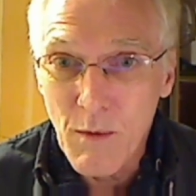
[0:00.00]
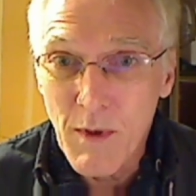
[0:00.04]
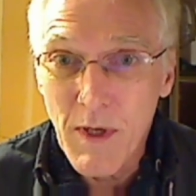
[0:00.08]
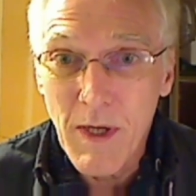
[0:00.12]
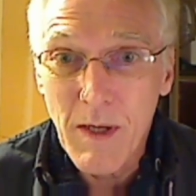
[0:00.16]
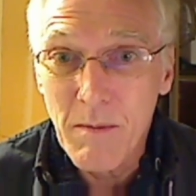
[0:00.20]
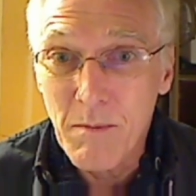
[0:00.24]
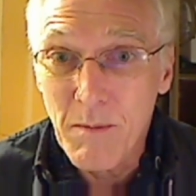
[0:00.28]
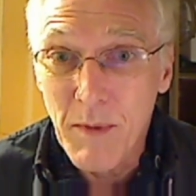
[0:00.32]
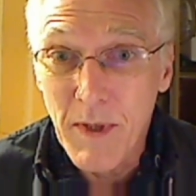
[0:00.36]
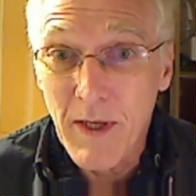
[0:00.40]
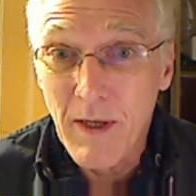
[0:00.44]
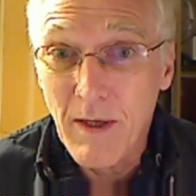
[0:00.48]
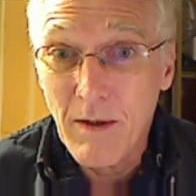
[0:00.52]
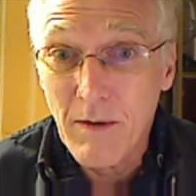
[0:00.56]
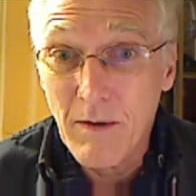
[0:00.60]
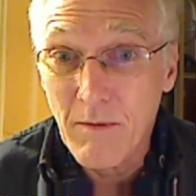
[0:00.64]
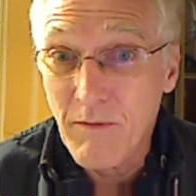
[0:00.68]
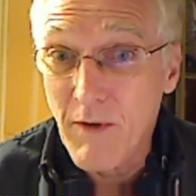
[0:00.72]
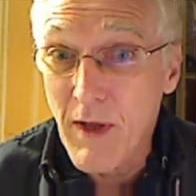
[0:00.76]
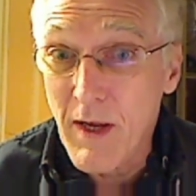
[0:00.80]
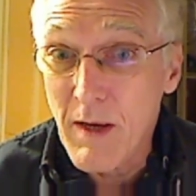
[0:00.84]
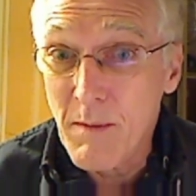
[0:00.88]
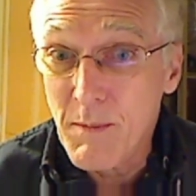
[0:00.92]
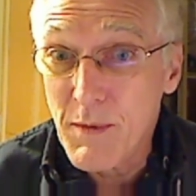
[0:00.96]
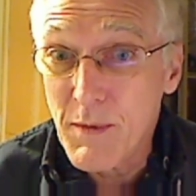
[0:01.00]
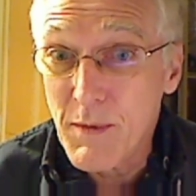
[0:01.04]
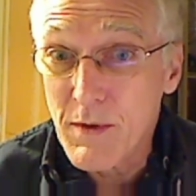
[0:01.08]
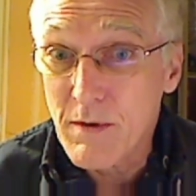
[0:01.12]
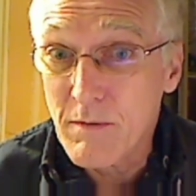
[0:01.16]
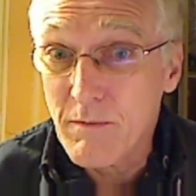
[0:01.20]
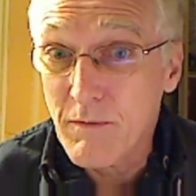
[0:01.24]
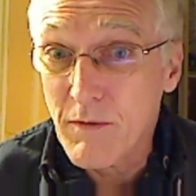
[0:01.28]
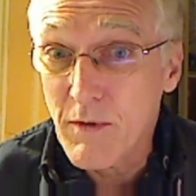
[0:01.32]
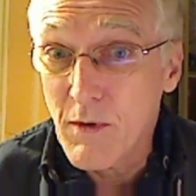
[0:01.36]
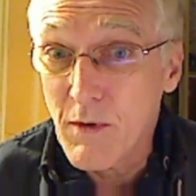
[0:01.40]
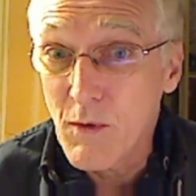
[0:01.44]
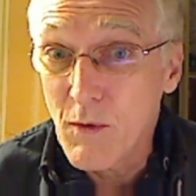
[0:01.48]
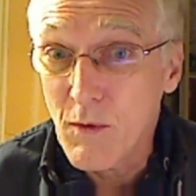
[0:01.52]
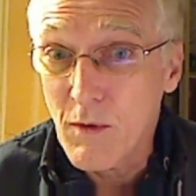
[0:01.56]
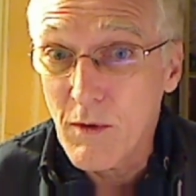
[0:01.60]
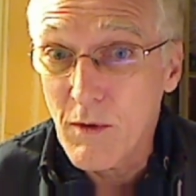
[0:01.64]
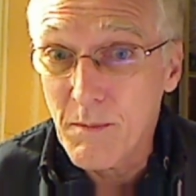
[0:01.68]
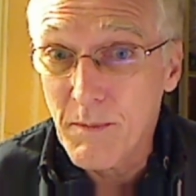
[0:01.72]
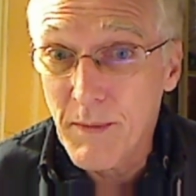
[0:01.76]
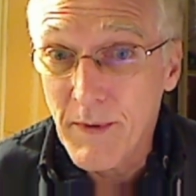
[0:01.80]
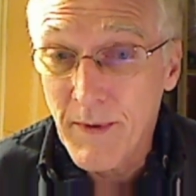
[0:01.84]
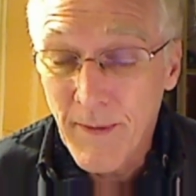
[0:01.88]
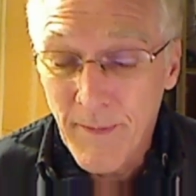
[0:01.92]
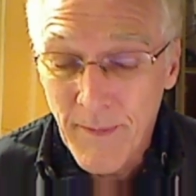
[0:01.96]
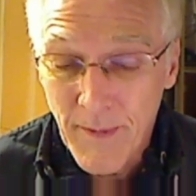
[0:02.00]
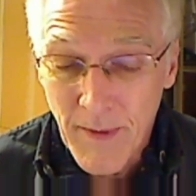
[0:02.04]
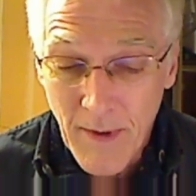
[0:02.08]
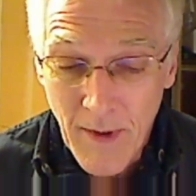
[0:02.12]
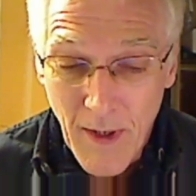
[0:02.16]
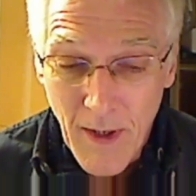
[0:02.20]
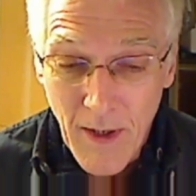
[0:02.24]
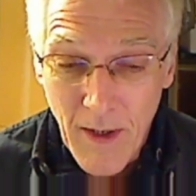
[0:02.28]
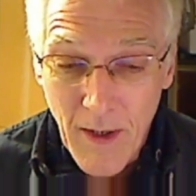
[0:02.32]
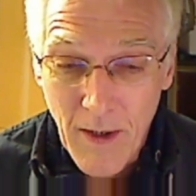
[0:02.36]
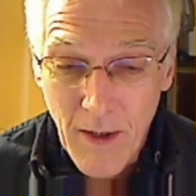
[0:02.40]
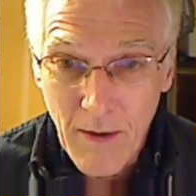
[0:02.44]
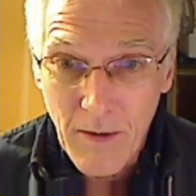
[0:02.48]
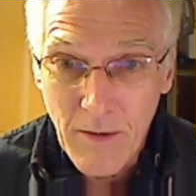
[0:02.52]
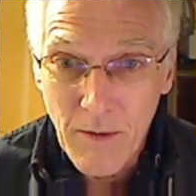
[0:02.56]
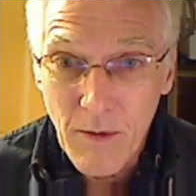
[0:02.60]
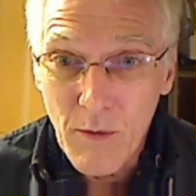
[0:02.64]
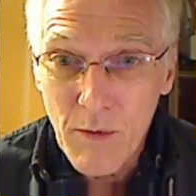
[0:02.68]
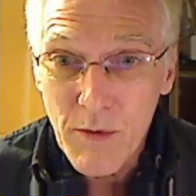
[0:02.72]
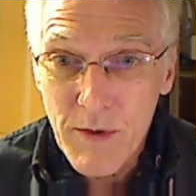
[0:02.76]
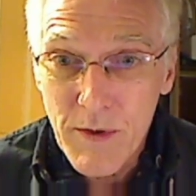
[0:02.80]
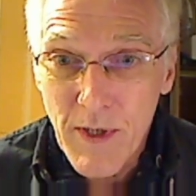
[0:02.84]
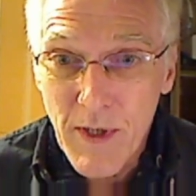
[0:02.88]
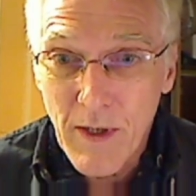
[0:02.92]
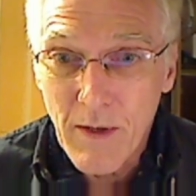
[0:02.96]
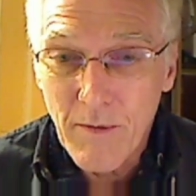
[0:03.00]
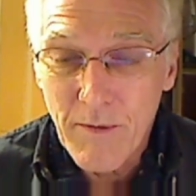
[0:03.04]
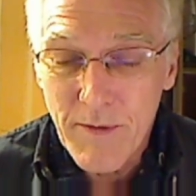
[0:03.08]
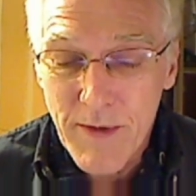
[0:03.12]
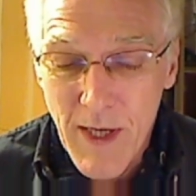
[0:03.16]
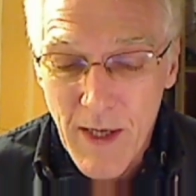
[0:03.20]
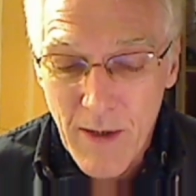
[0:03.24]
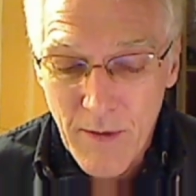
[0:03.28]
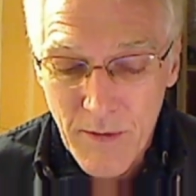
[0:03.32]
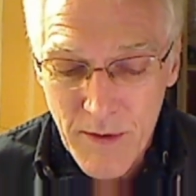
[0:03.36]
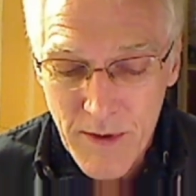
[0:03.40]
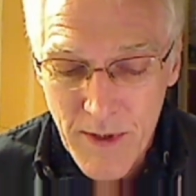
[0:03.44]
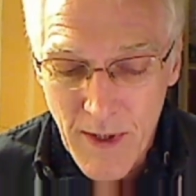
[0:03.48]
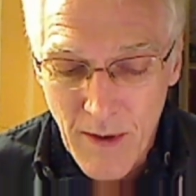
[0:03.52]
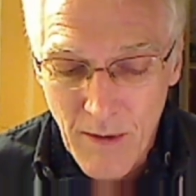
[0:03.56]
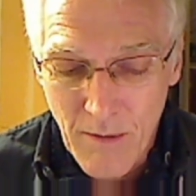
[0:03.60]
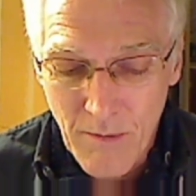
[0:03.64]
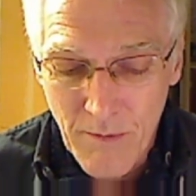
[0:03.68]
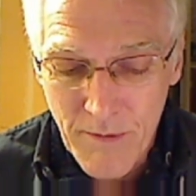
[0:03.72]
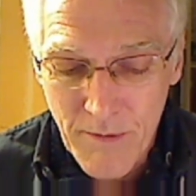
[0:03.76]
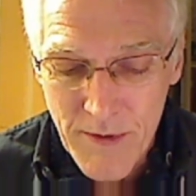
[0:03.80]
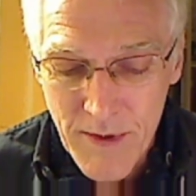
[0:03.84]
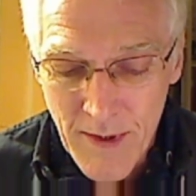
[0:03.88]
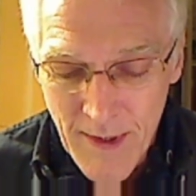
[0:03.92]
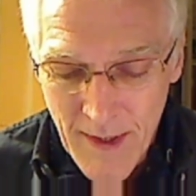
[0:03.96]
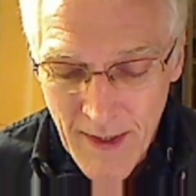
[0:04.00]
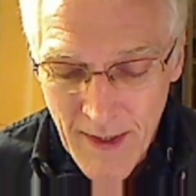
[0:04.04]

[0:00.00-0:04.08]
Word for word: We being the vapers of Europe, mm. yourselves, ourselves,